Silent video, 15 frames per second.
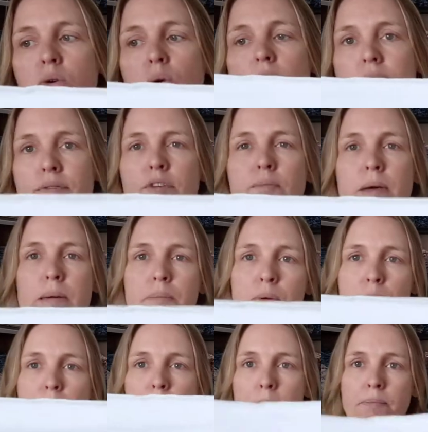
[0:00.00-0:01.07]
Quite a few
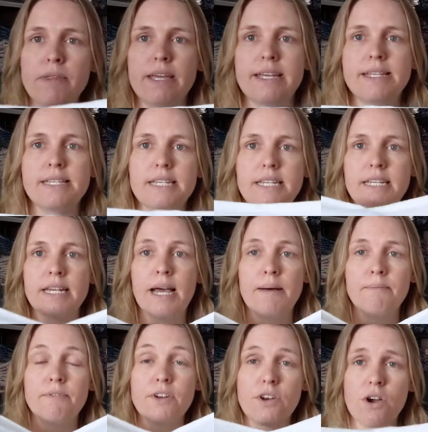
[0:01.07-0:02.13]
people pop these in
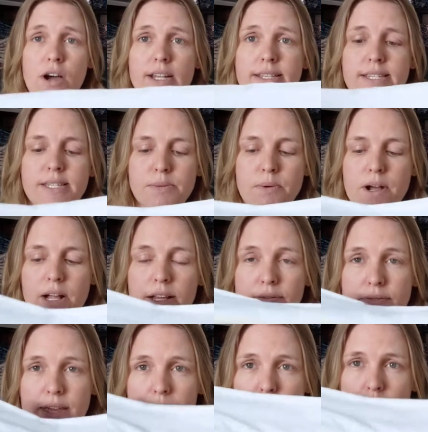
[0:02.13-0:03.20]
um, for nights as well
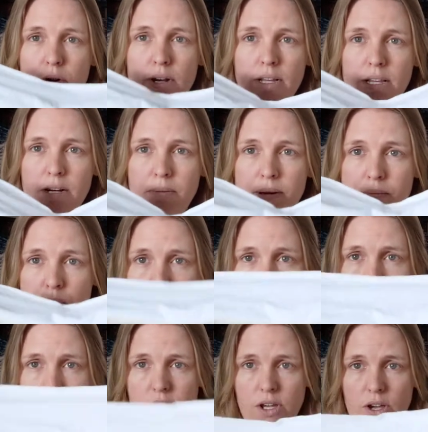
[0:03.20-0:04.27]
if they want a little bit
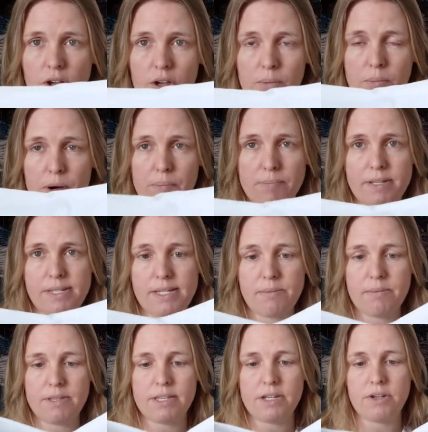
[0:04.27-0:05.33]
more. So pop this in
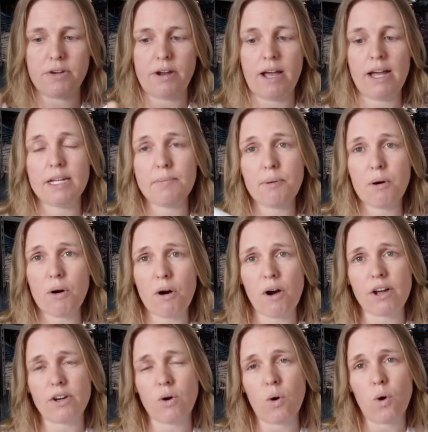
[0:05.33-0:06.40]
with your honey
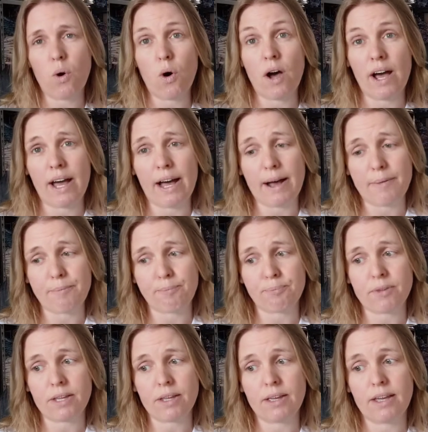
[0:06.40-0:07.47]
pot or um,
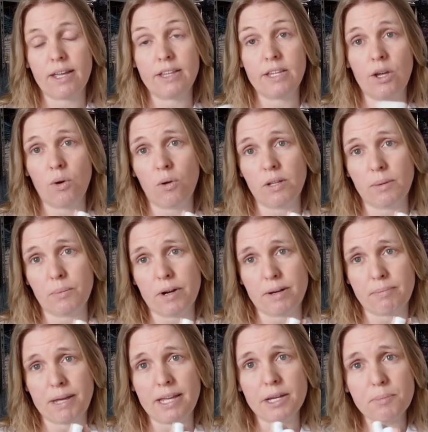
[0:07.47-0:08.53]
in the all-in-one
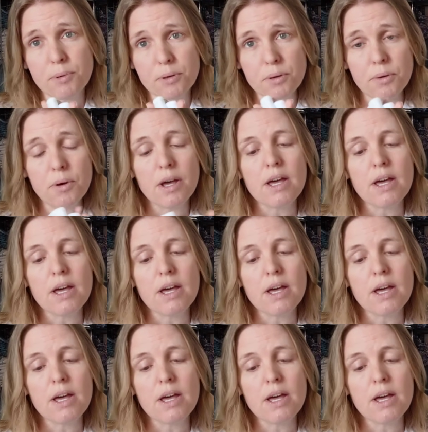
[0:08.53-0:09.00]
peekaboo.